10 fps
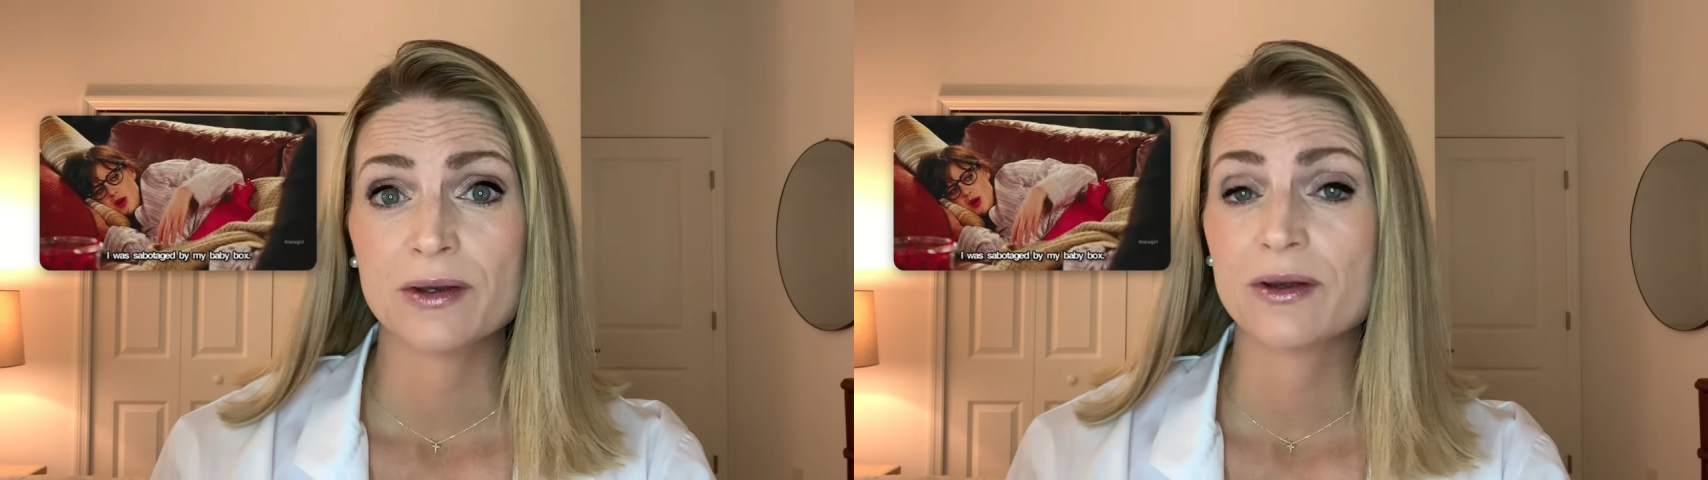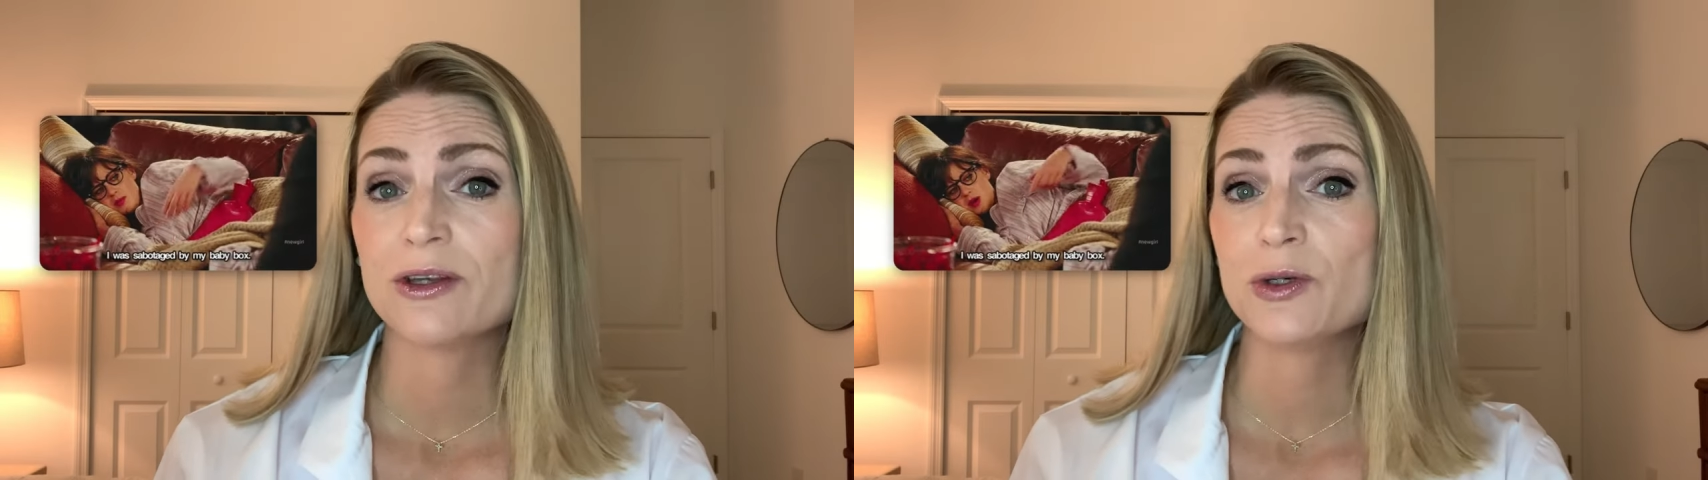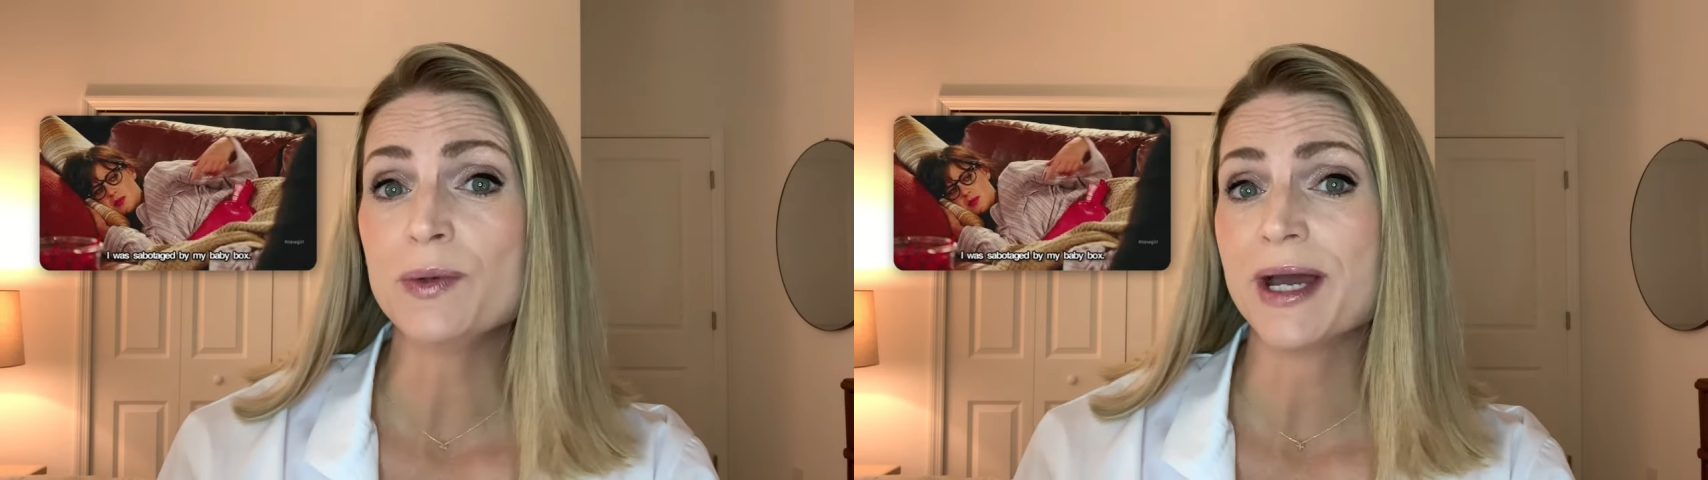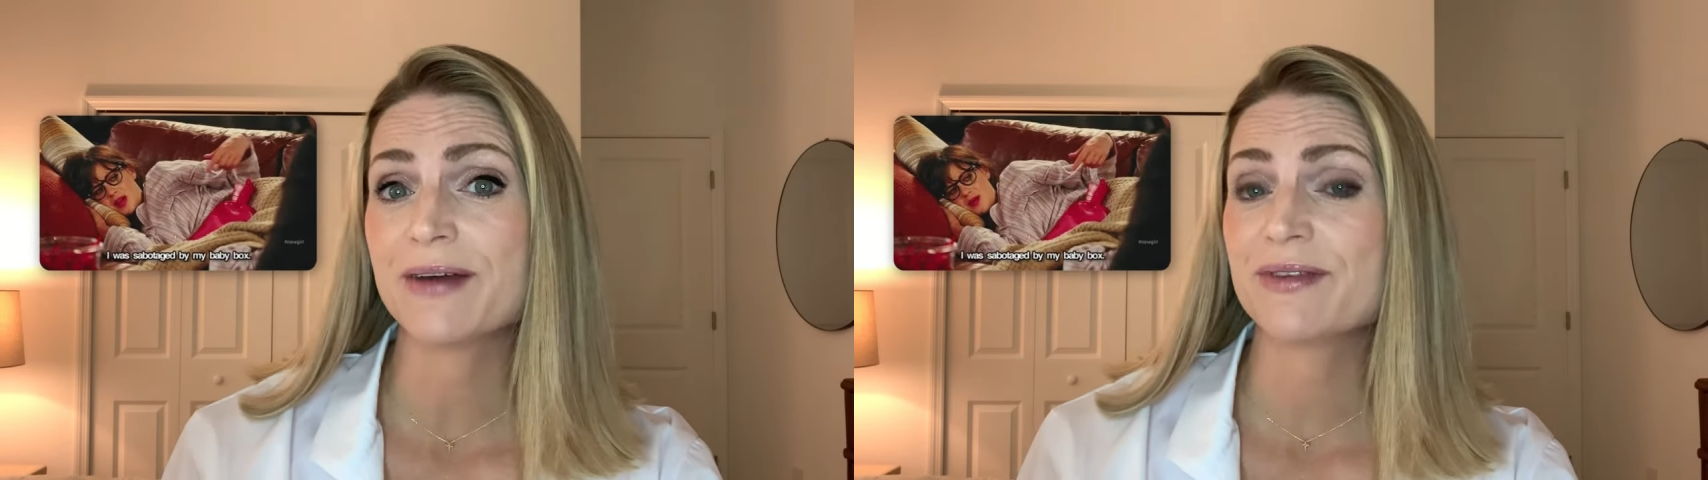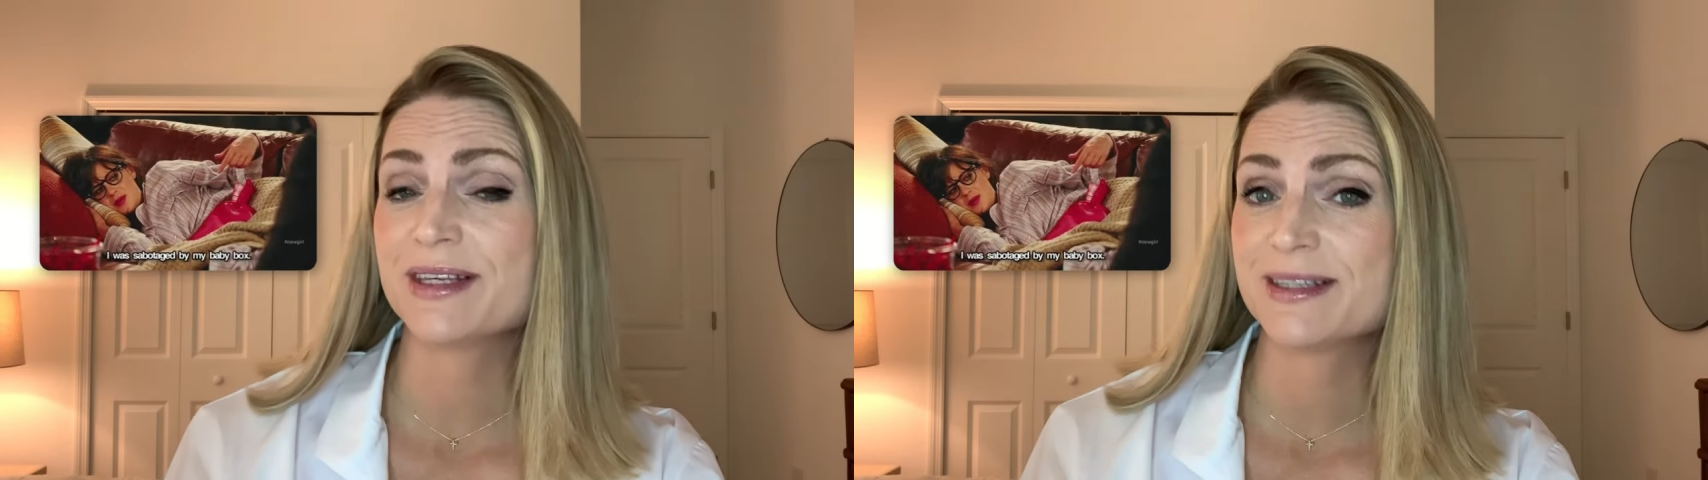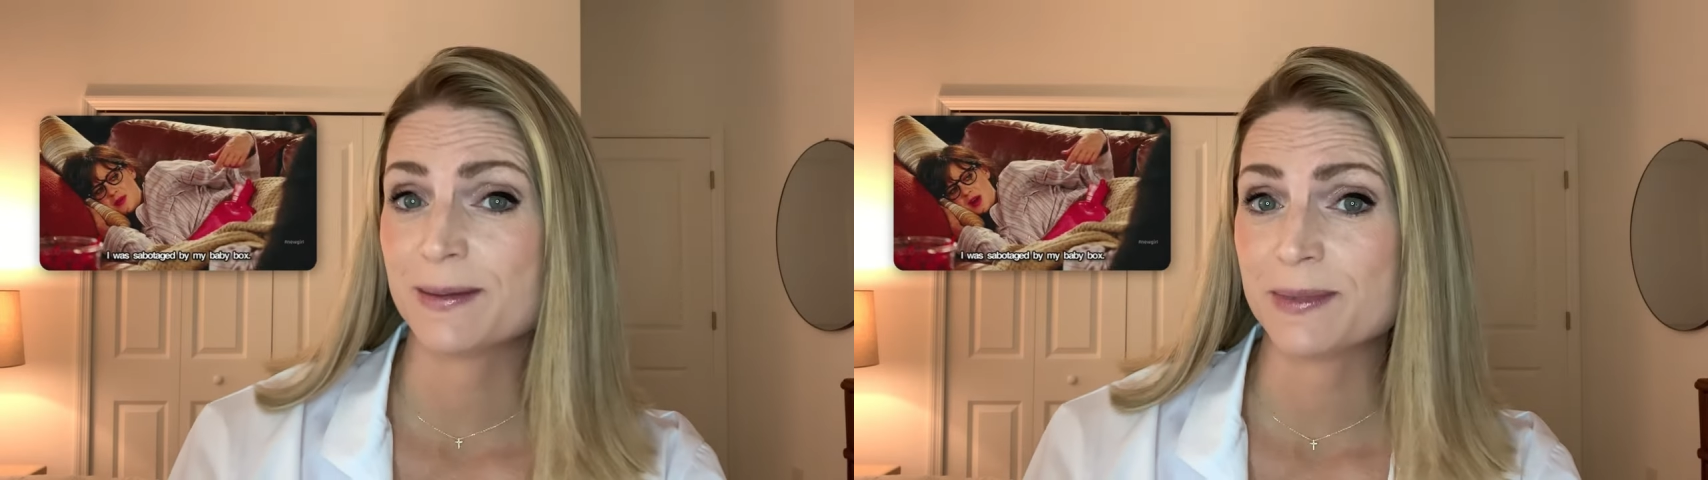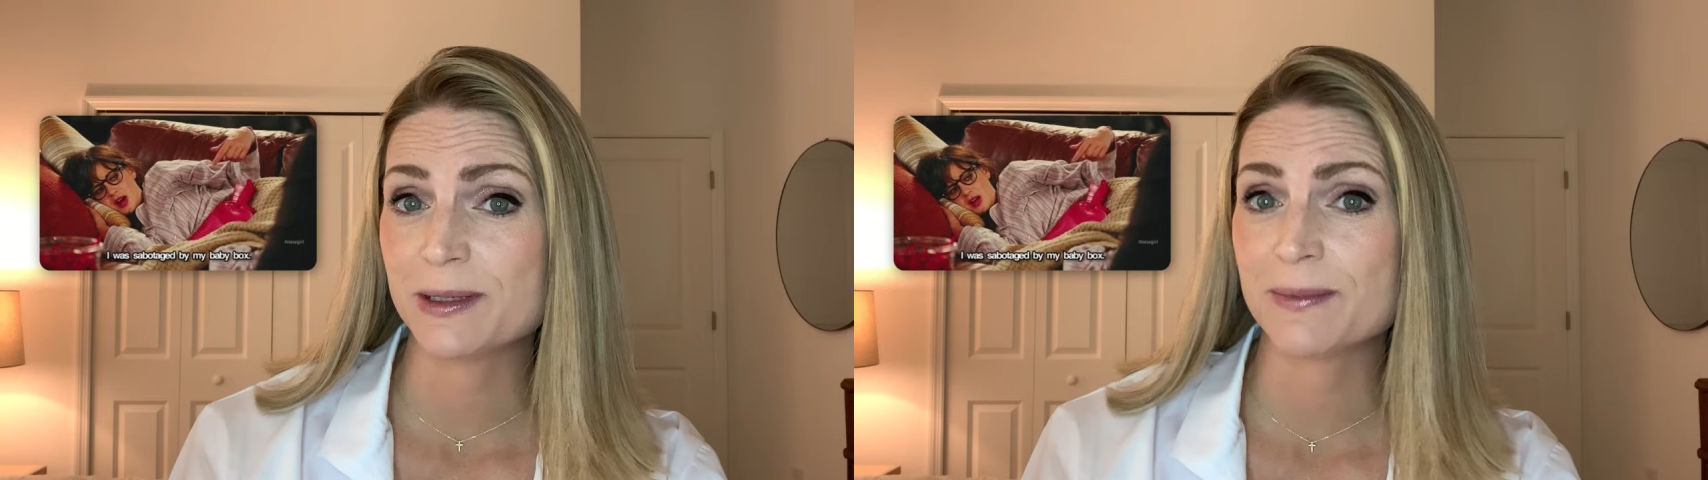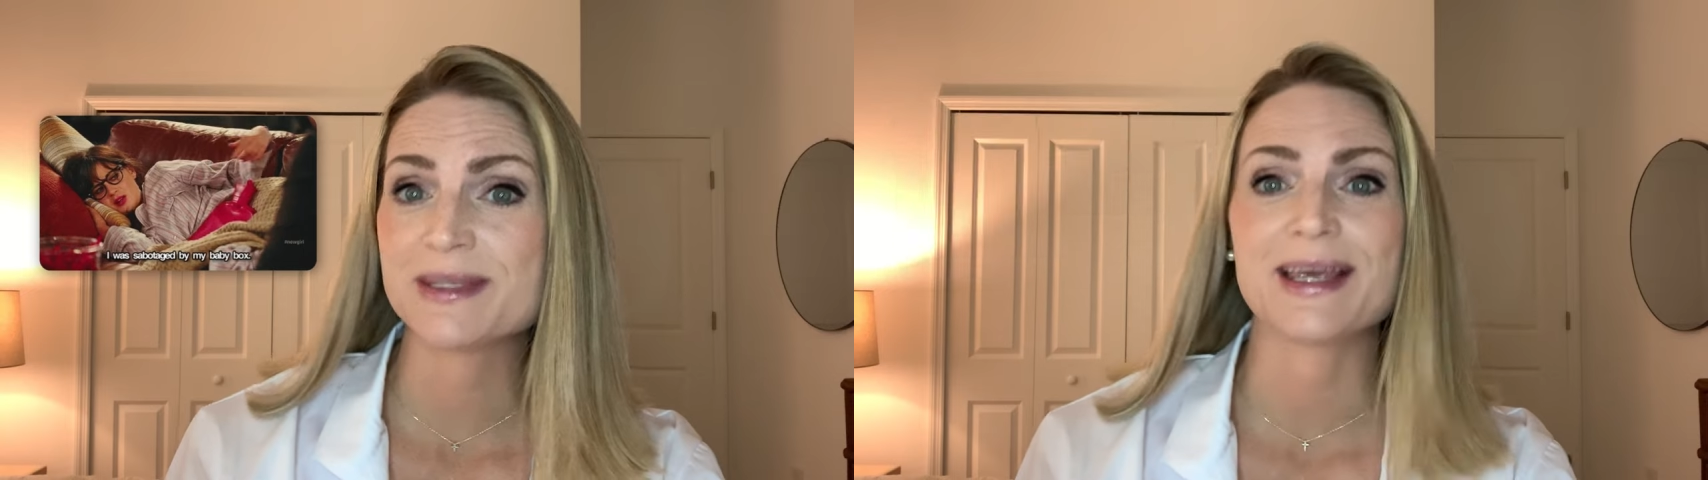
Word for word: Could you have these symptoms